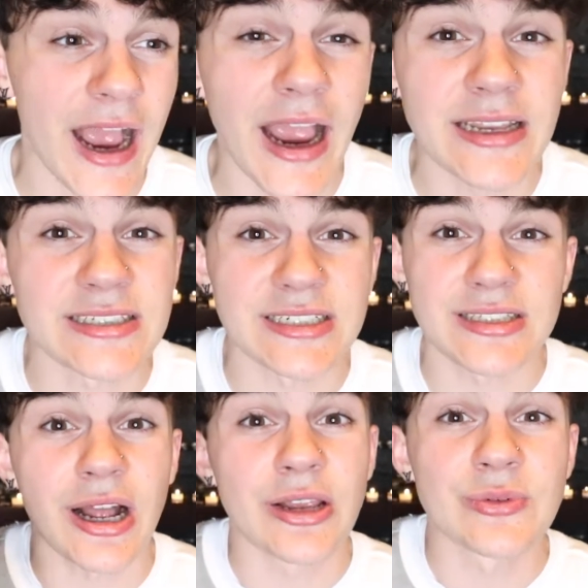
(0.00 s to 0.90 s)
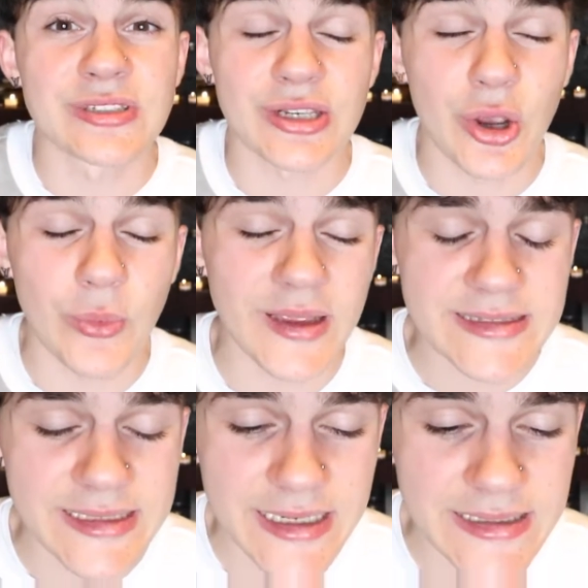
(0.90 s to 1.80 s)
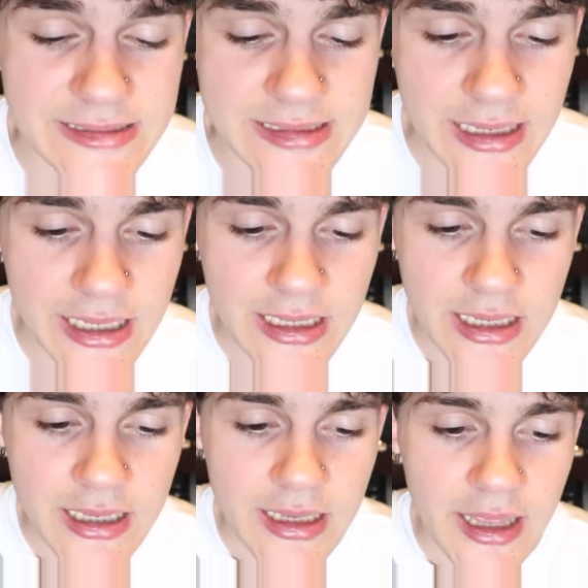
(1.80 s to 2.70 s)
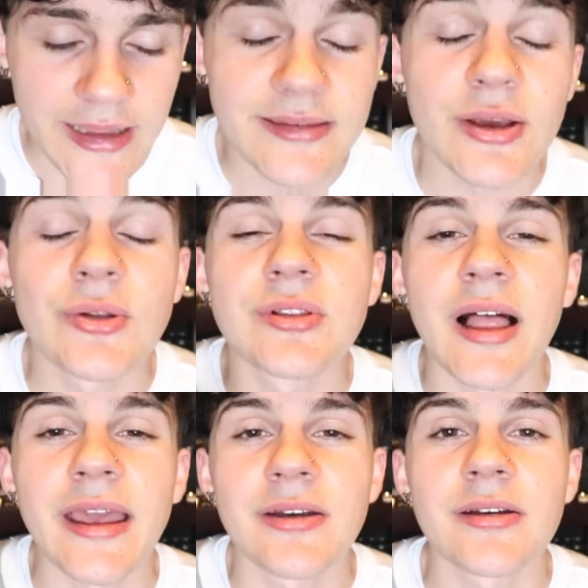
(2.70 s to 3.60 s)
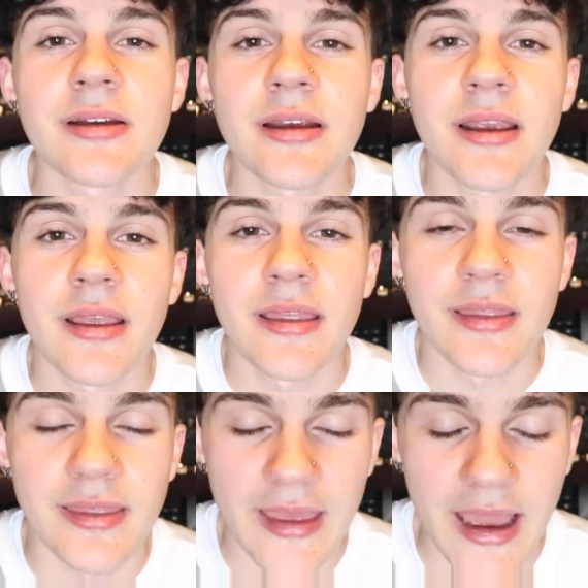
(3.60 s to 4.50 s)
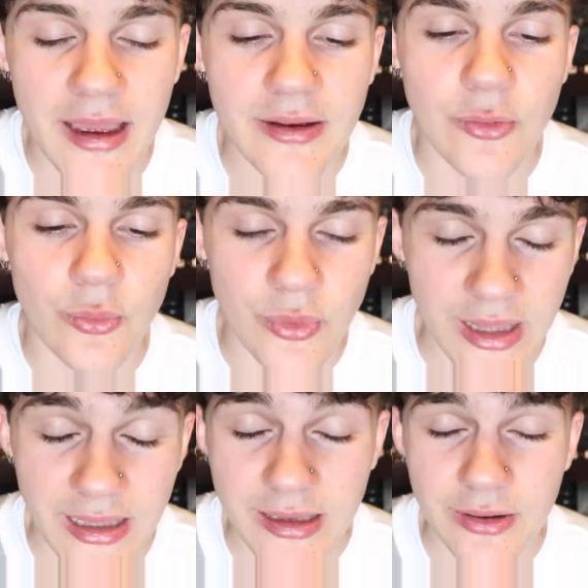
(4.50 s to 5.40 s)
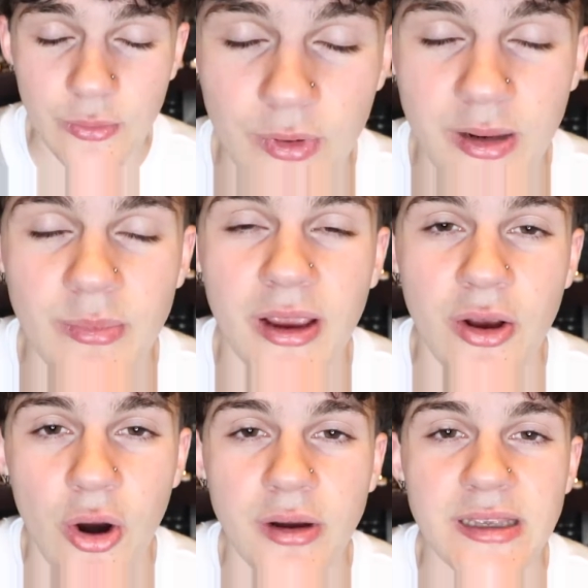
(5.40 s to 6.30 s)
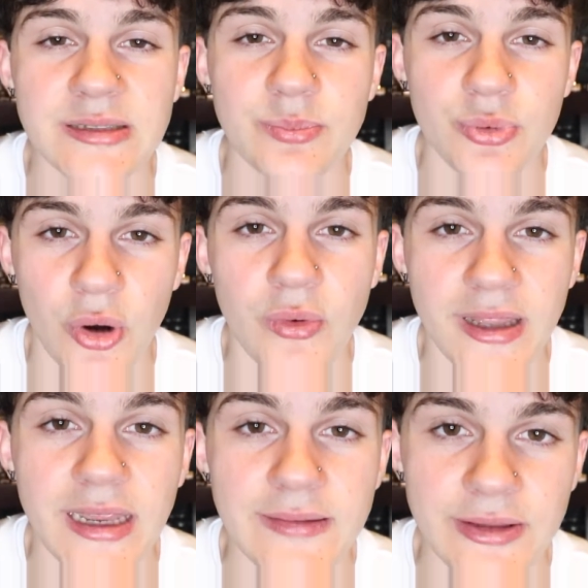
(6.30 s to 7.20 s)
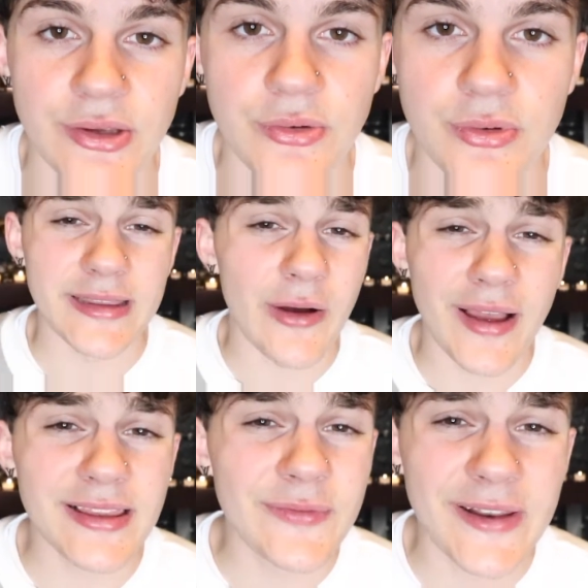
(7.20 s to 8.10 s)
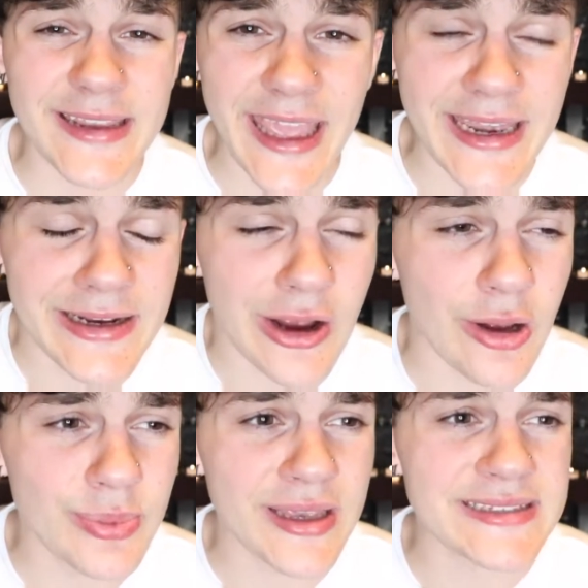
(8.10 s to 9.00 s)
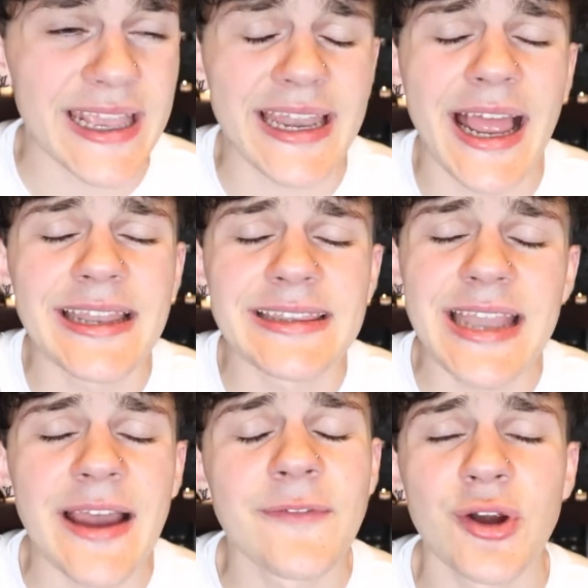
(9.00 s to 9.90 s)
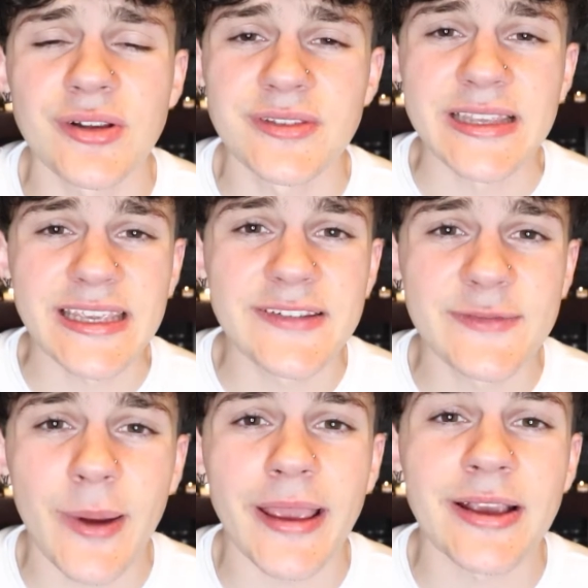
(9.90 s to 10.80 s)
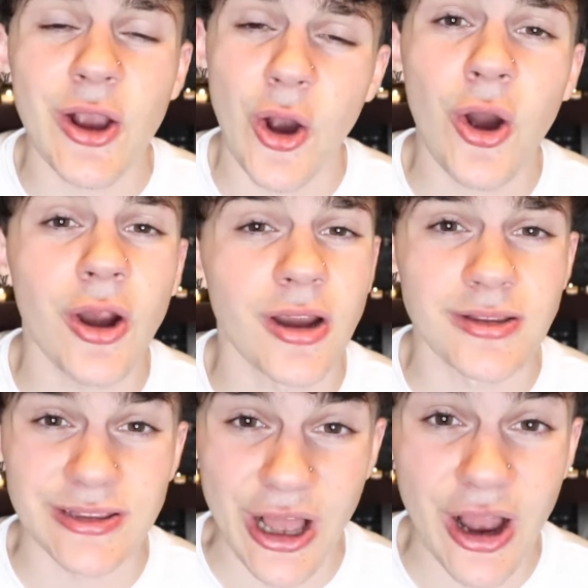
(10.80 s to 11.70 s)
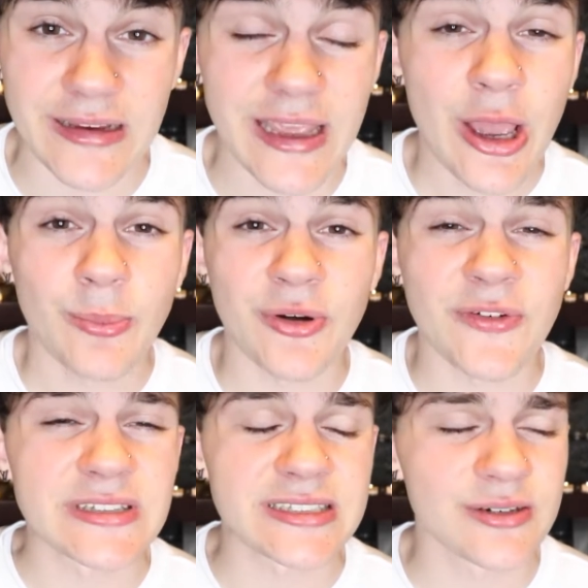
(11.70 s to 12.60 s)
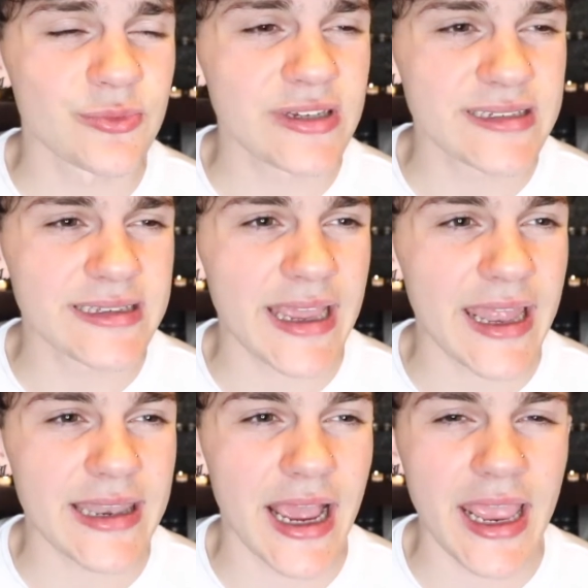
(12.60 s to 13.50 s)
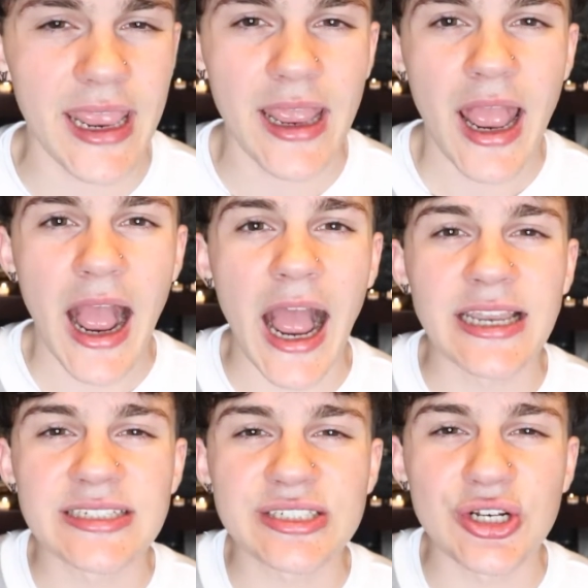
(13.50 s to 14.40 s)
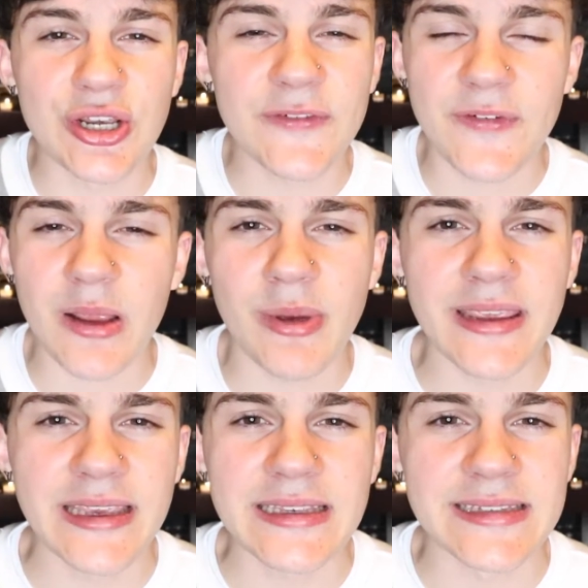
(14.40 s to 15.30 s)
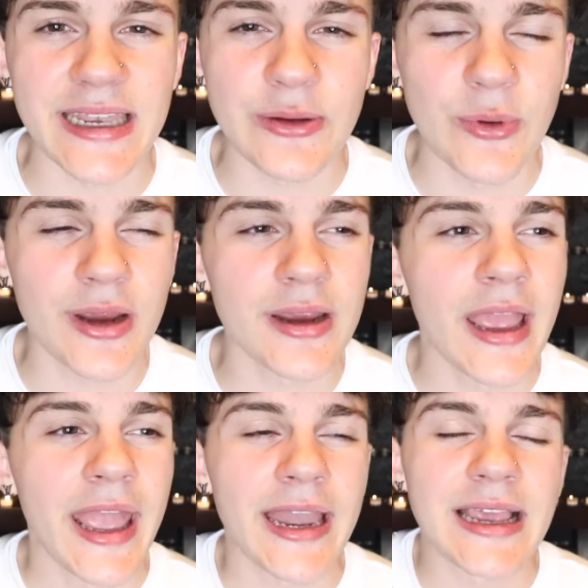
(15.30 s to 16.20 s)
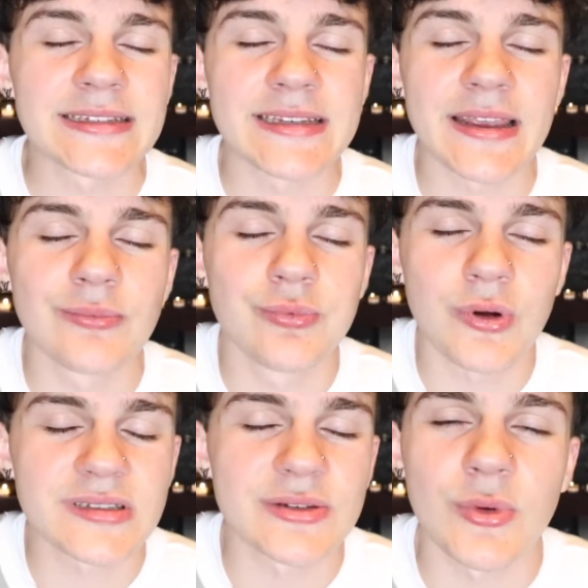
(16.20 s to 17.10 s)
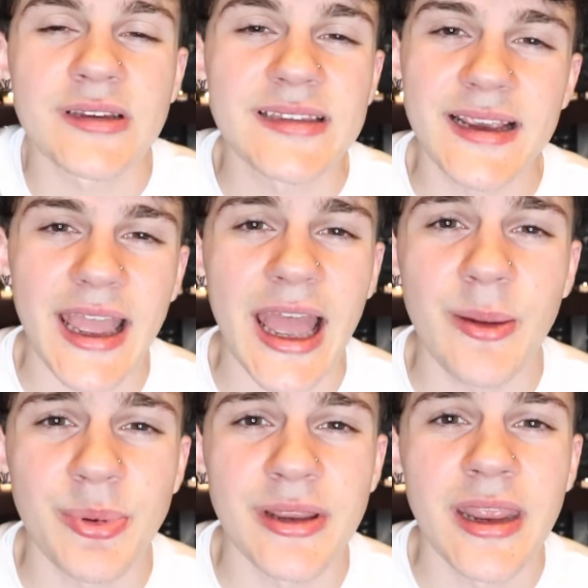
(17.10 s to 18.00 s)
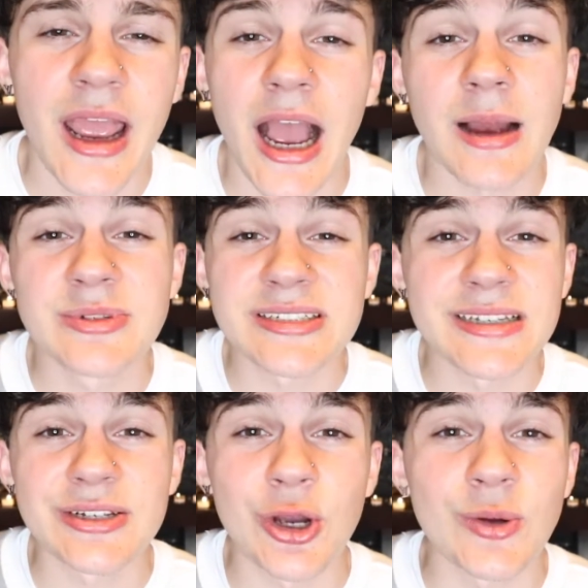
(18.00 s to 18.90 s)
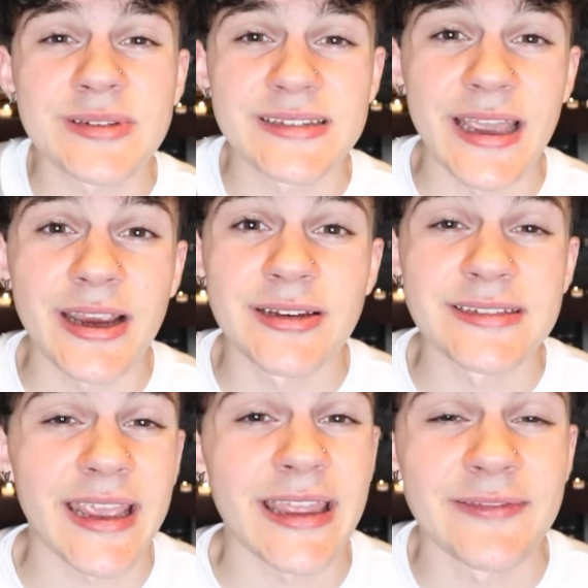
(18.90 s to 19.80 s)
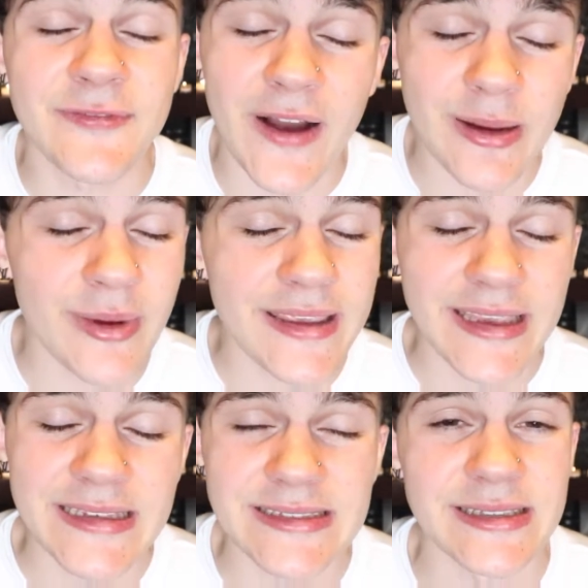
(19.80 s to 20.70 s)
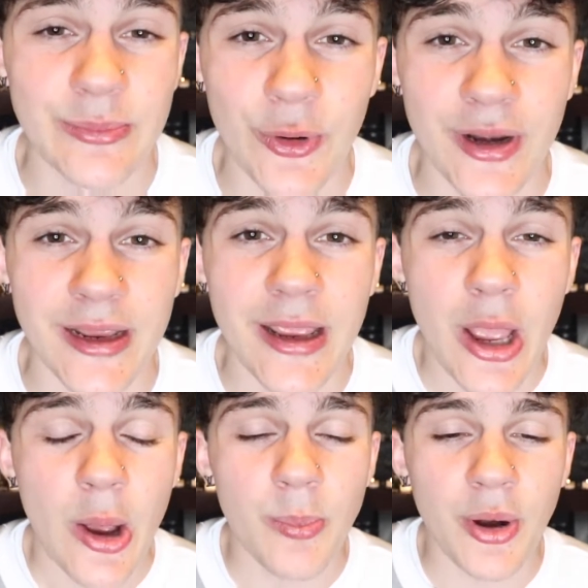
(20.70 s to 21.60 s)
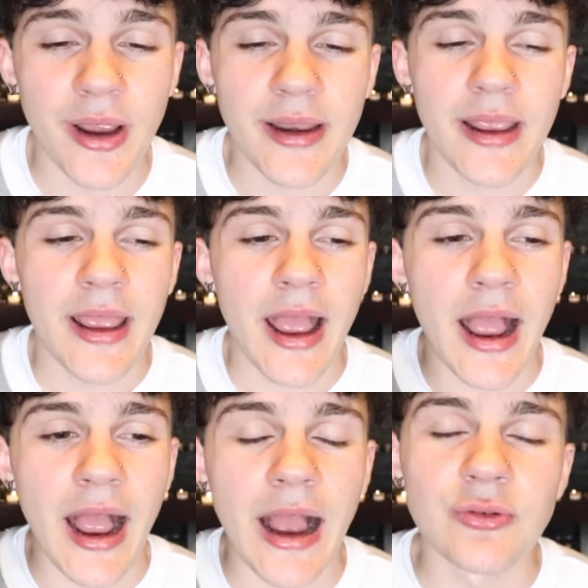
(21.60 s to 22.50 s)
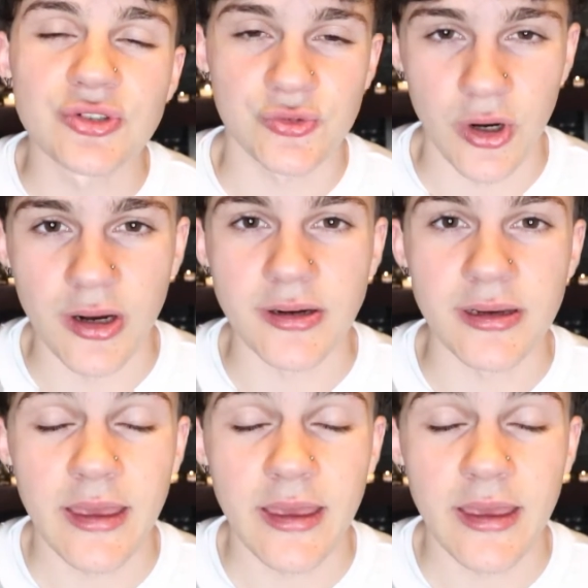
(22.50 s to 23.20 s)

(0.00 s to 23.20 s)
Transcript: I just thought it was a coincidence until later that week when my car gets broken into. Now I live in a gated complex and I never leave my car unlocked, but for some reason that night I just couldn't find my keys anywhere, and I said, what's the worst that could happen? I'm just gonna go upstairs and find my keys in the morning. But I was wrong.